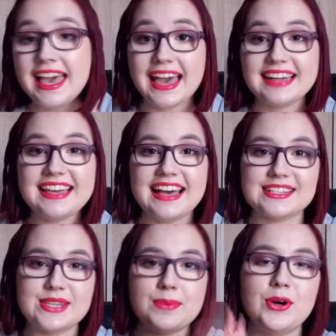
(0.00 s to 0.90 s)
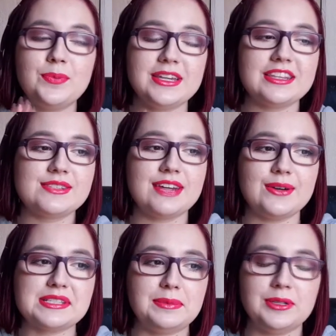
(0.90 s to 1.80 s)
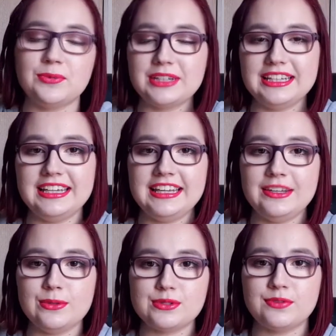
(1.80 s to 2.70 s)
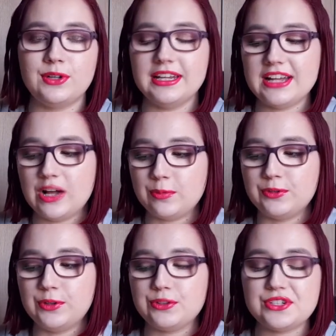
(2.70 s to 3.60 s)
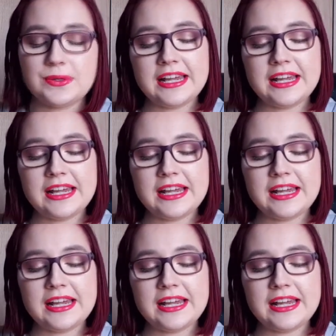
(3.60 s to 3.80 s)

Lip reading: And yeah, so I'm hoping this video is going to be really useful and helpful to